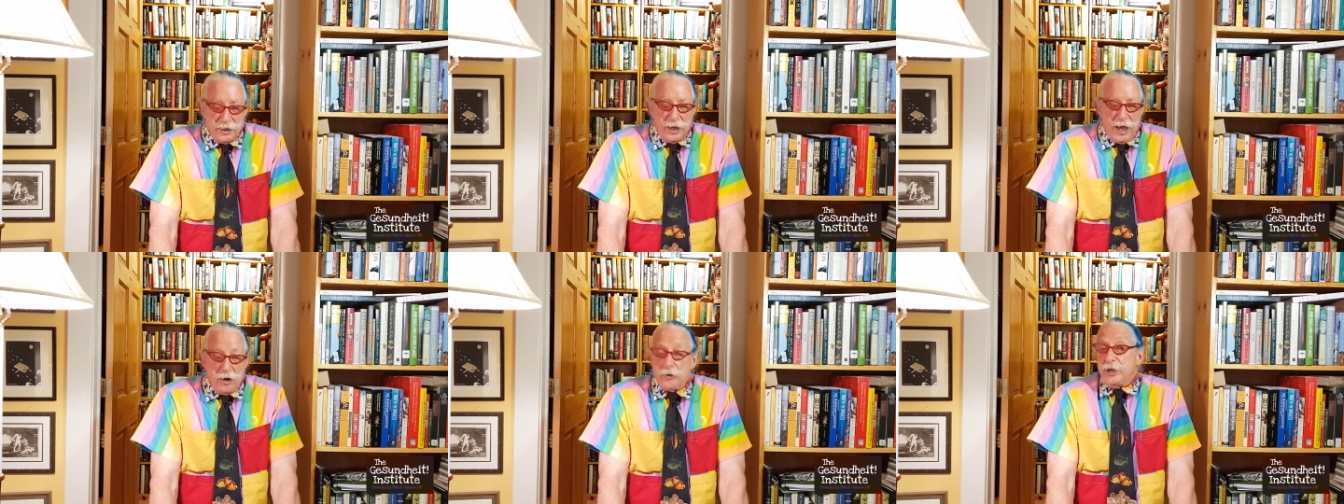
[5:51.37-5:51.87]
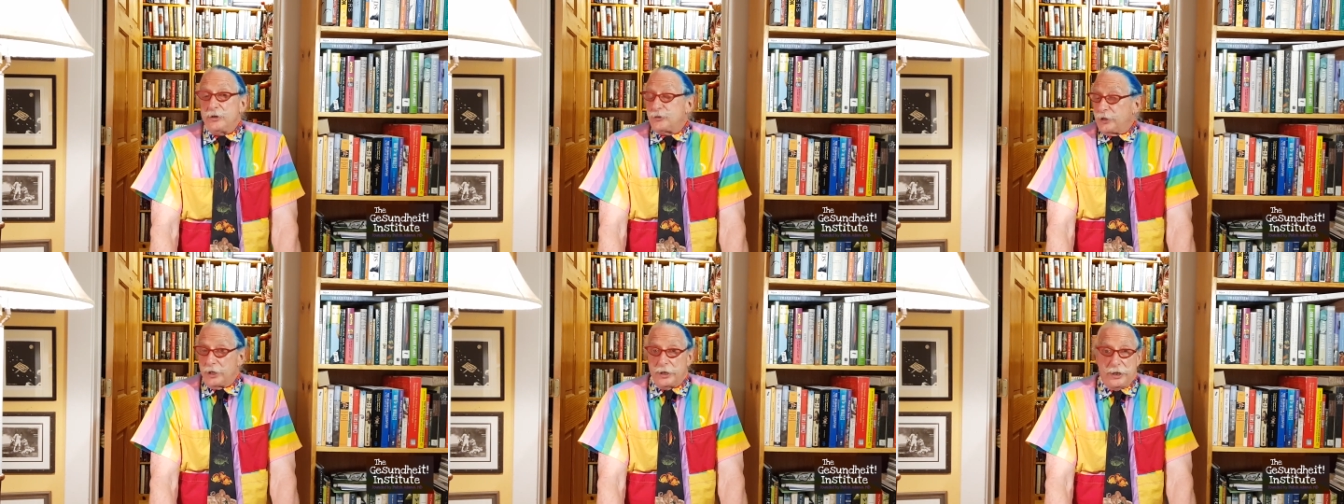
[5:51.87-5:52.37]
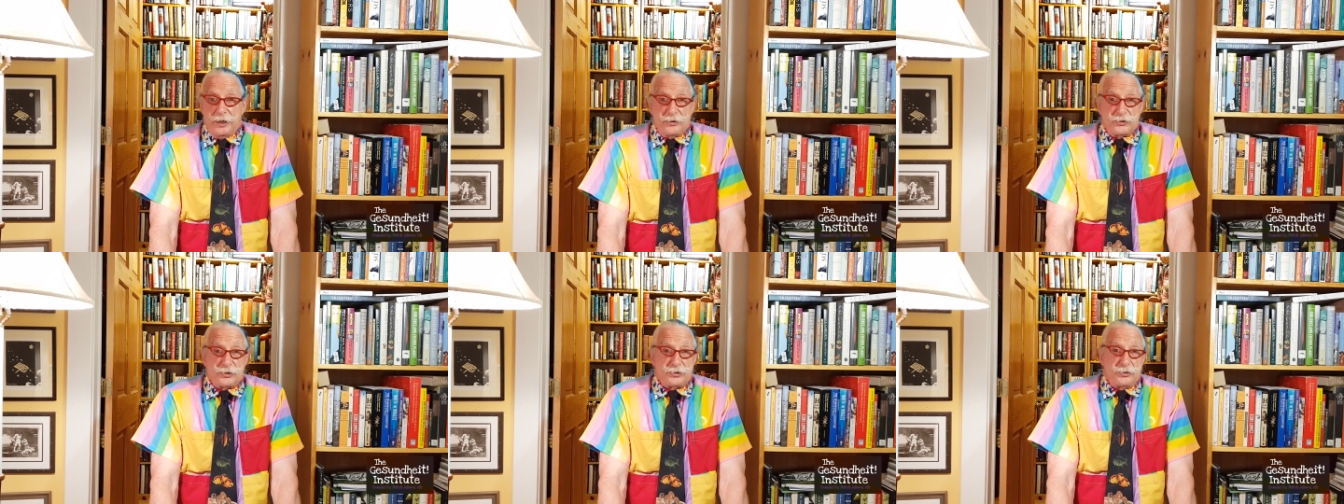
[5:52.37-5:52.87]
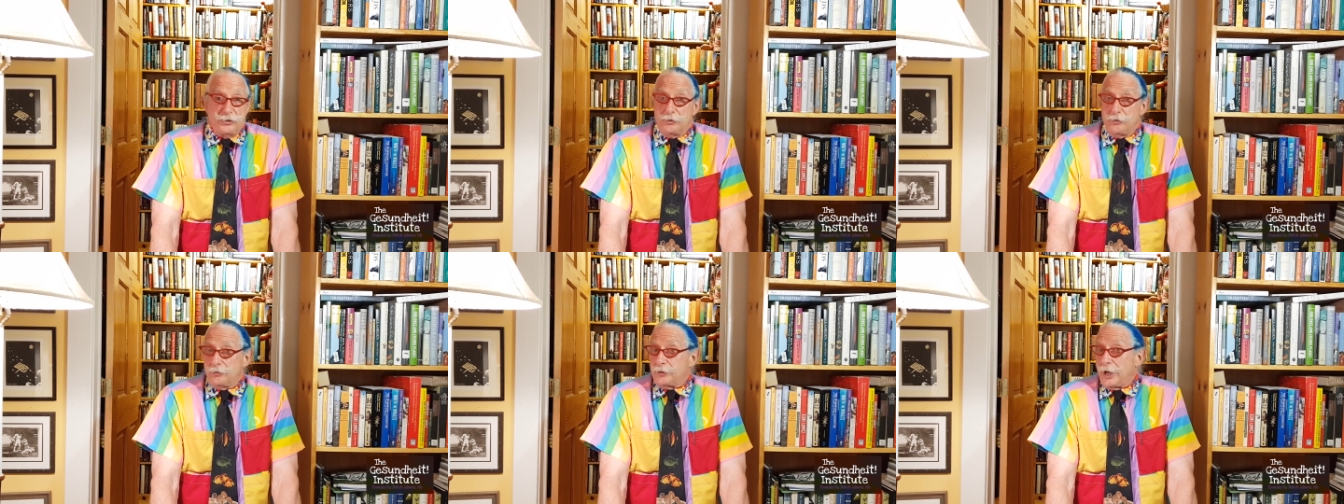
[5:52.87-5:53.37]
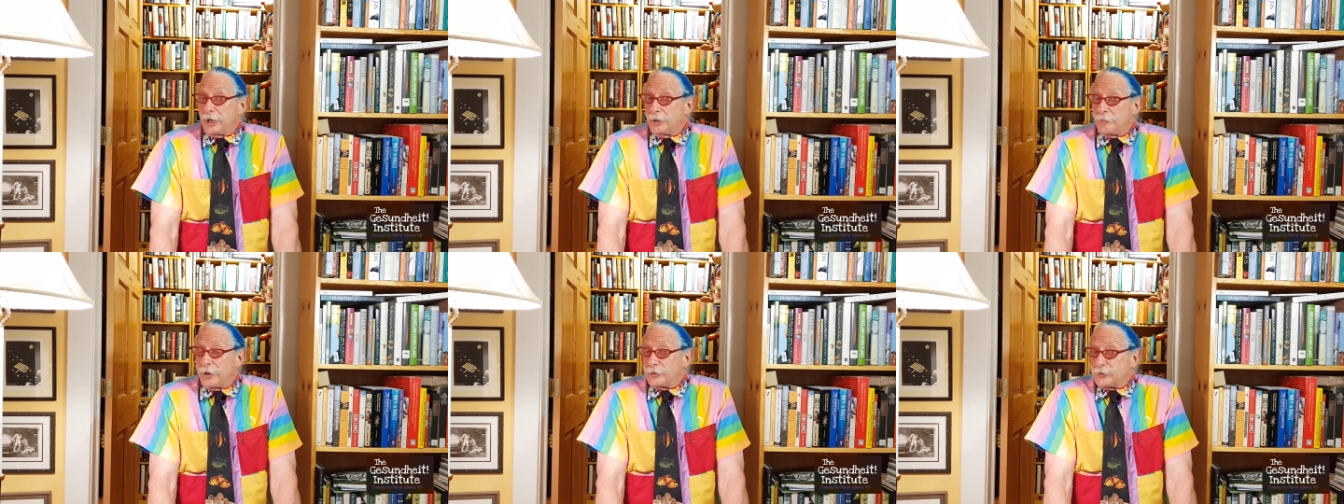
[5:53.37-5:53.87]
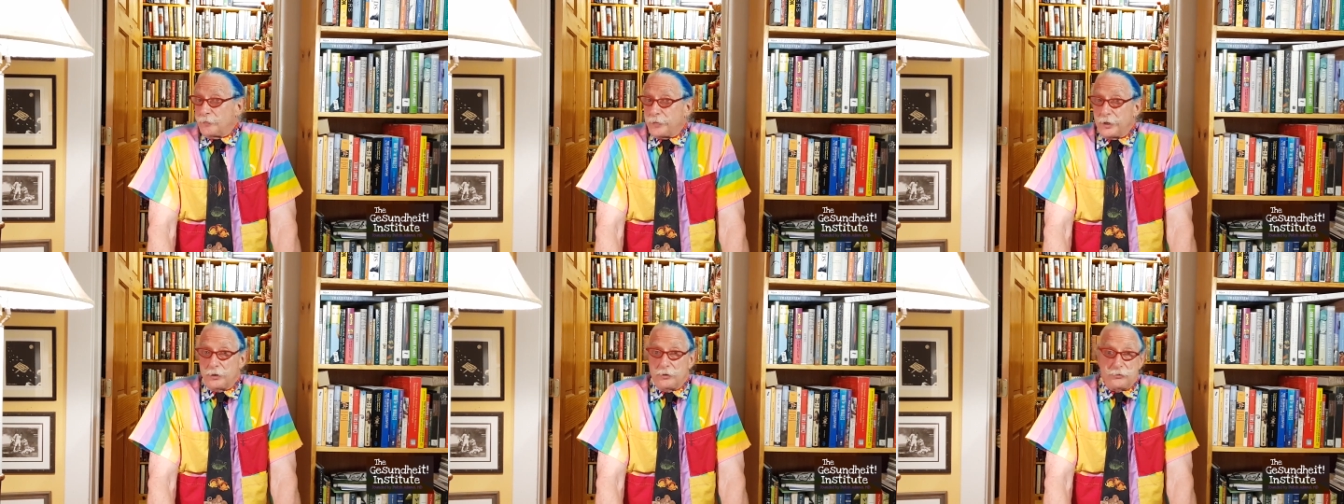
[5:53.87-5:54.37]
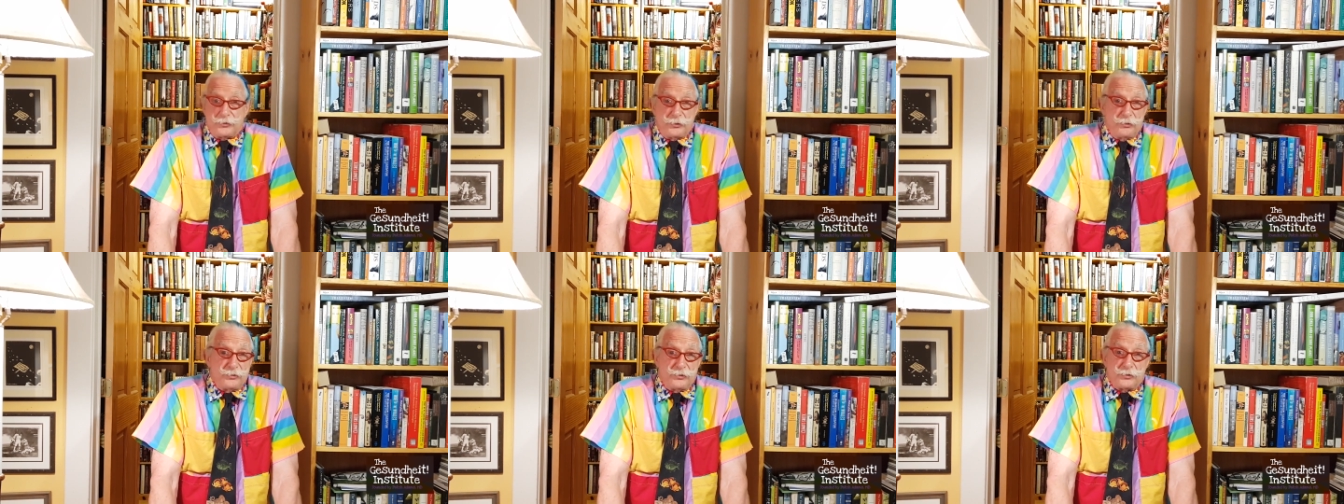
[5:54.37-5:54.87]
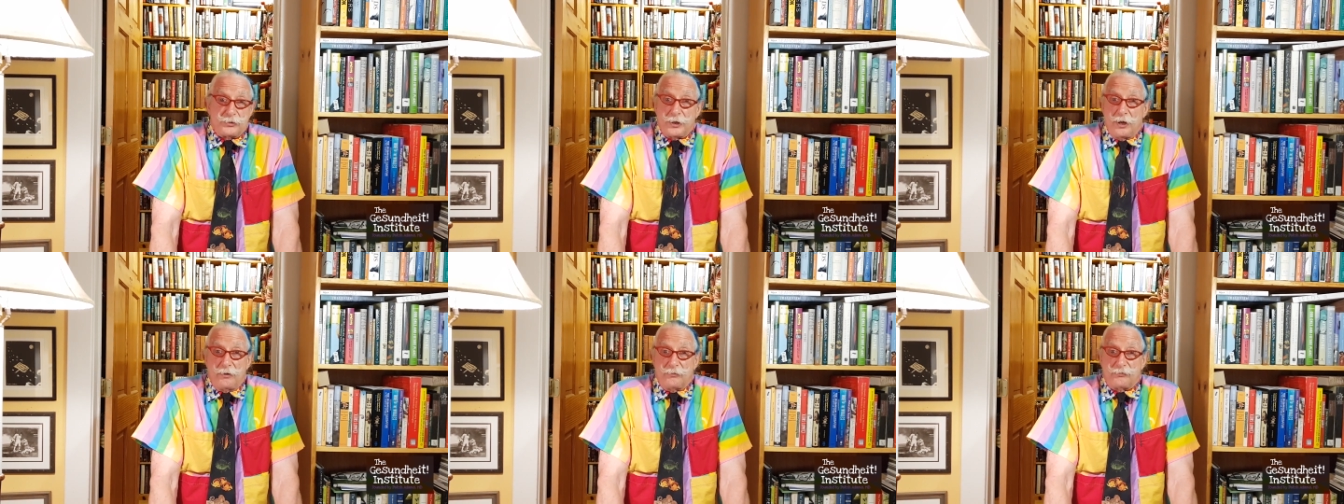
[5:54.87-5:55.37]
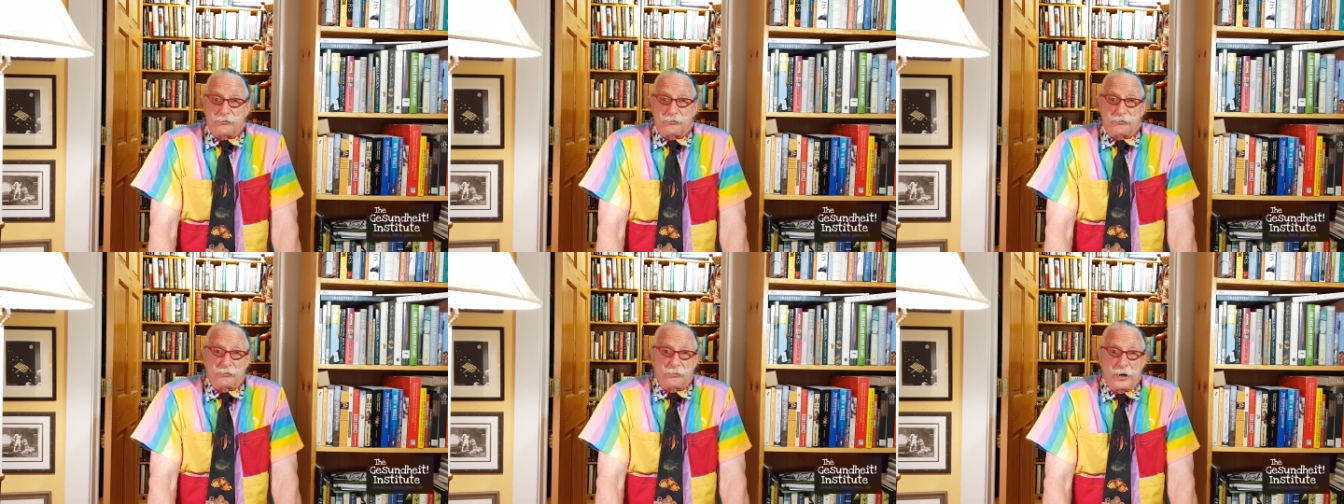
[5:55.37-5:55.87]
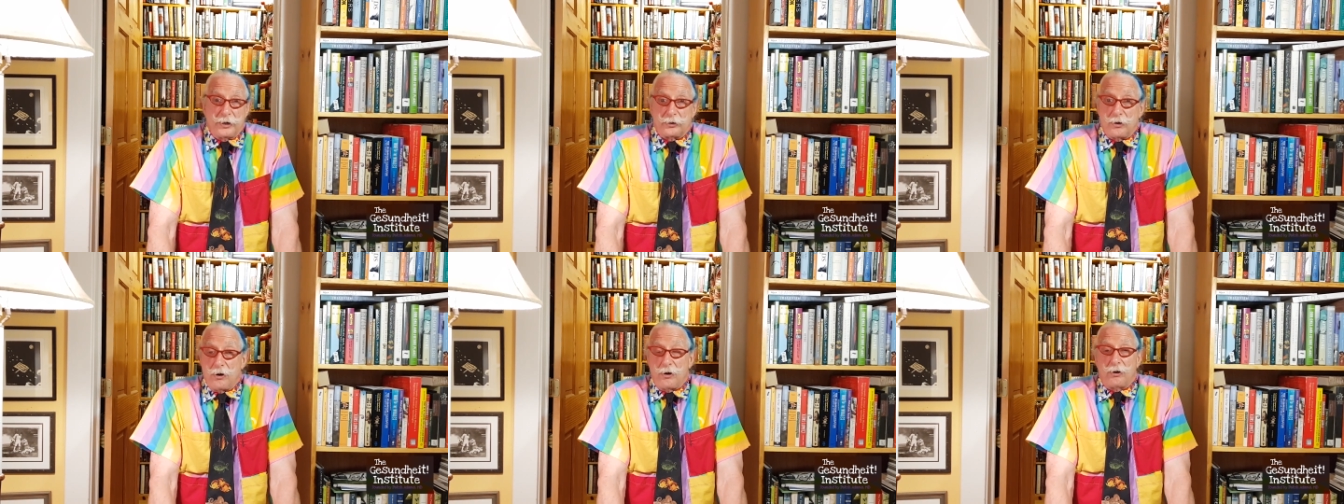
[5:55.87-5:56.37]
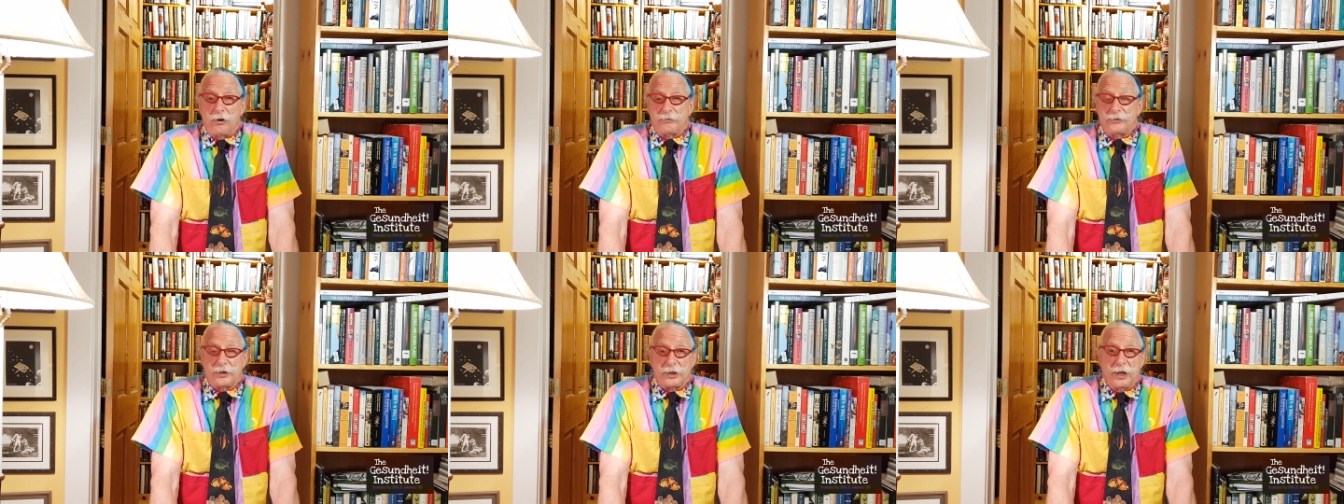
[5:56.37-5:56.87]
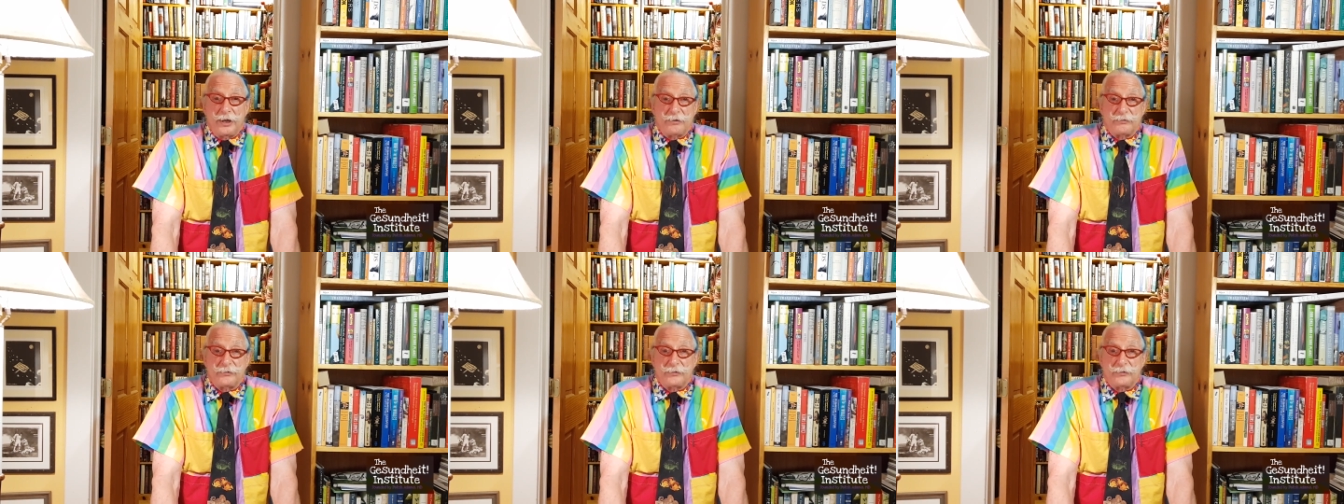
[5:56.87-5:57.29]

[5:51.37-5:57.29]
how easy it is to take a bunch of pills, shoot yourself, run a car off a cliff